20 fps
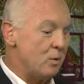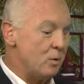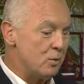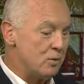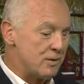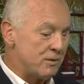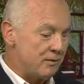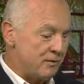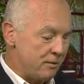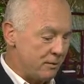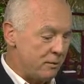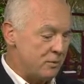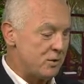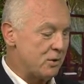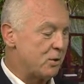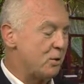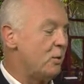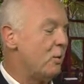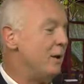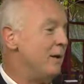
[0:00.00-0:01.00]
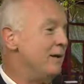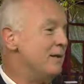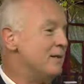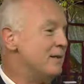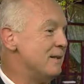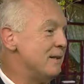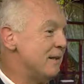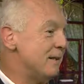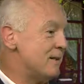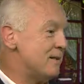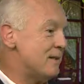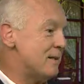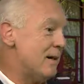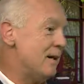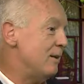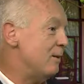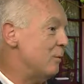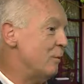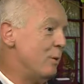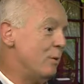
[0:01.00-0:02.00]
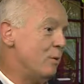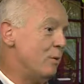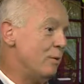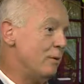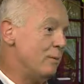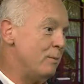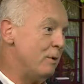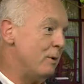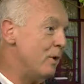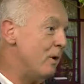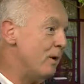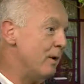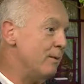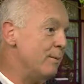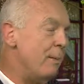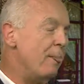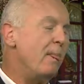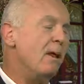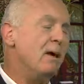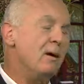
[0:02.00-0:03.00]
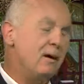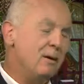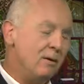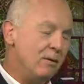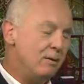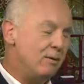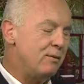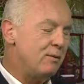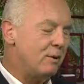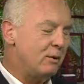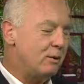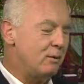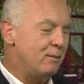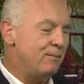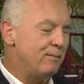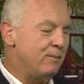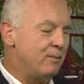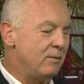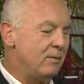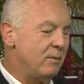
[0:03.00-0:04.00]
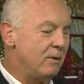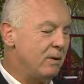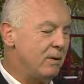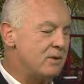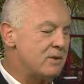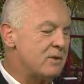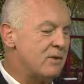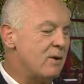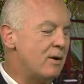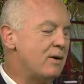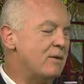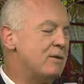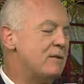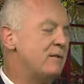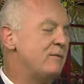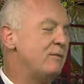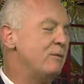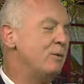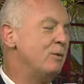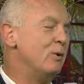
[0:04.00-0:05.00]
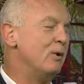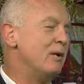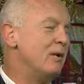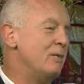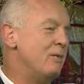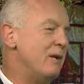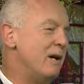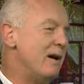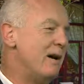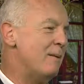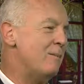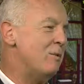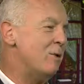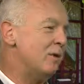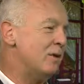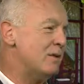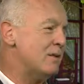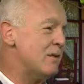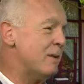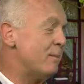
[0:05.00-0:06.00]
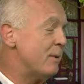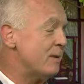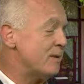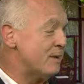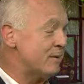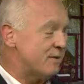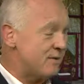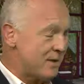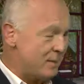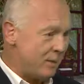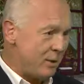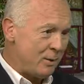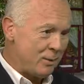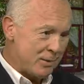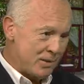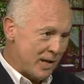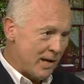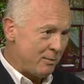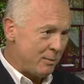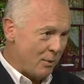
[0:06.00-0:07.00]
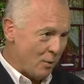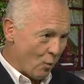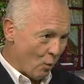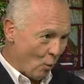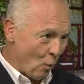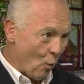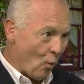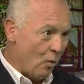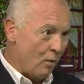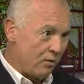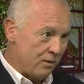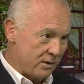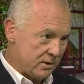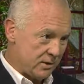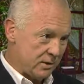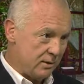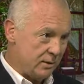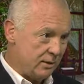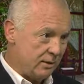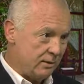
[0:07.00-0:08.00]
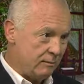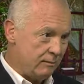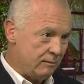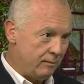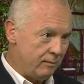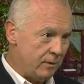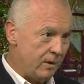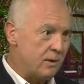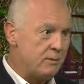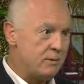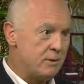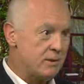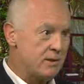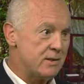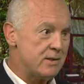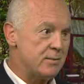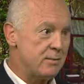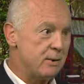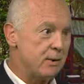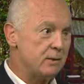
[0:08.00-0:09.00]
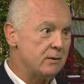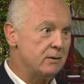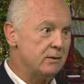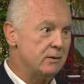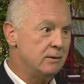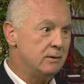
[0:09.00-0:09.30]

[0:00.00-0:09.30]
goes and flips the coin to the other side that we don't want to be on. Though it's not as if we're looking to be happy all the time, because if somebody was happy all the time, I'd be suspect.